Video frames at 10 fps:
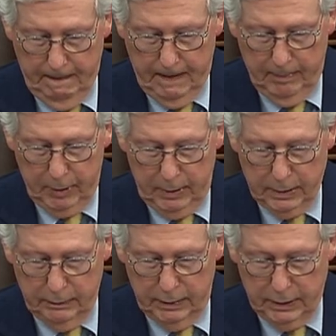Democrats
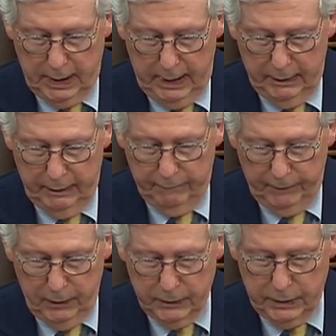have decided their
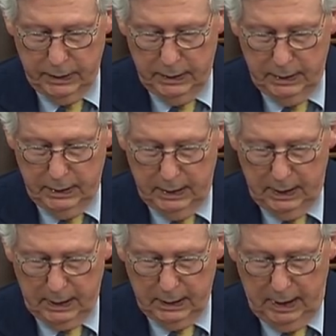first
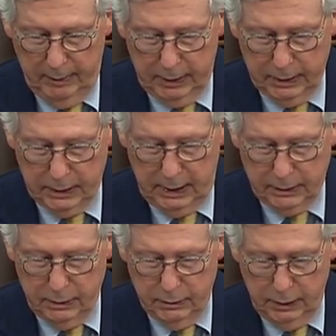economic
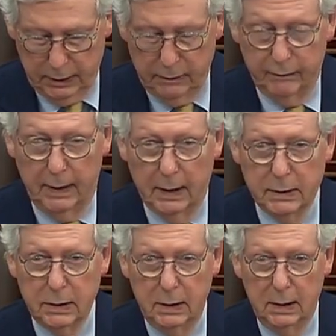disaster
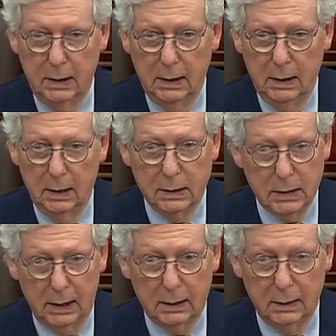justifies a
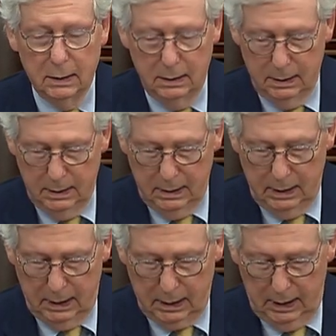second
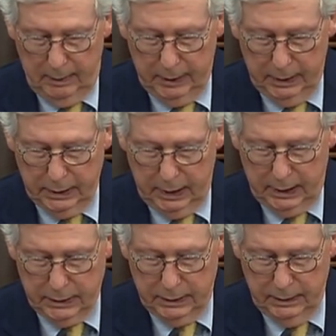economic
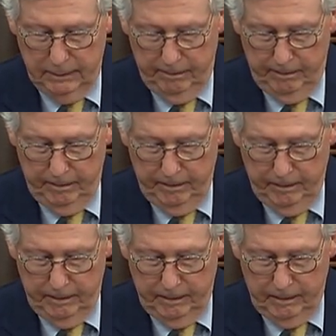disaster.
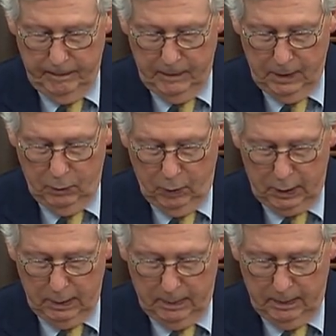The
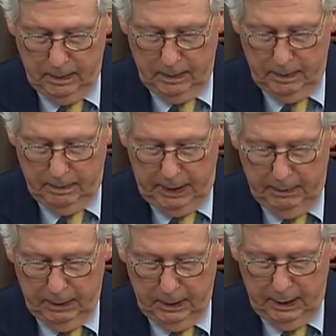working
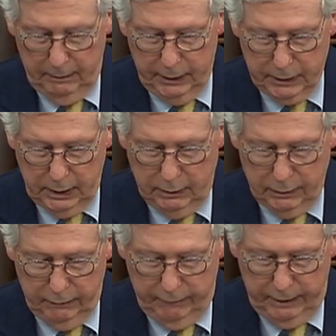people of this
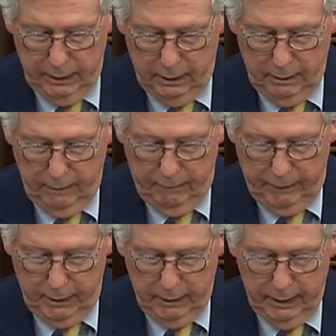country feel
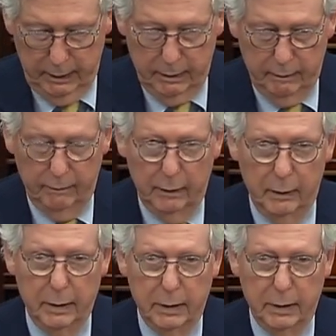very, very